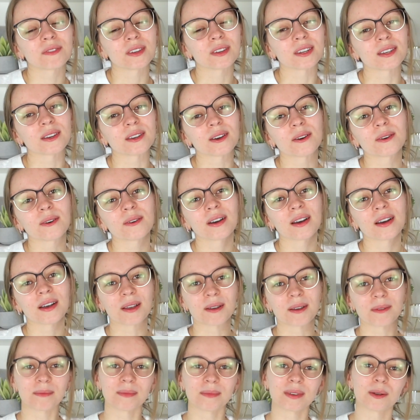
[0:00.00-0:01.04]
video.
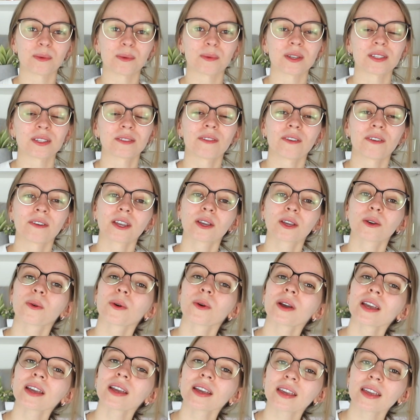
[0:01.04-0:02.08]
It was very
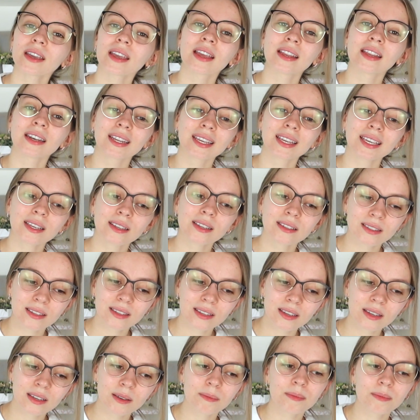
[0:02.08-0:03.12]
quick and
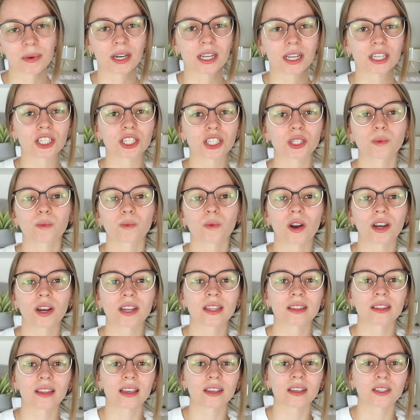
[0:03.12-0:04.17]
easy, but I just
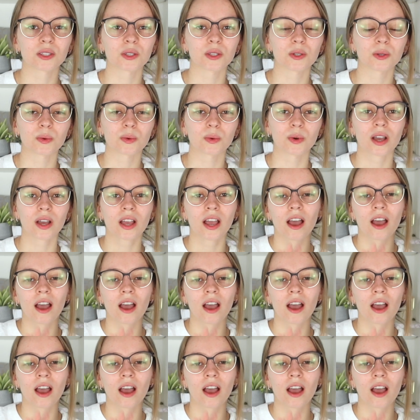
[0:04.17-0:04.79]
wanted to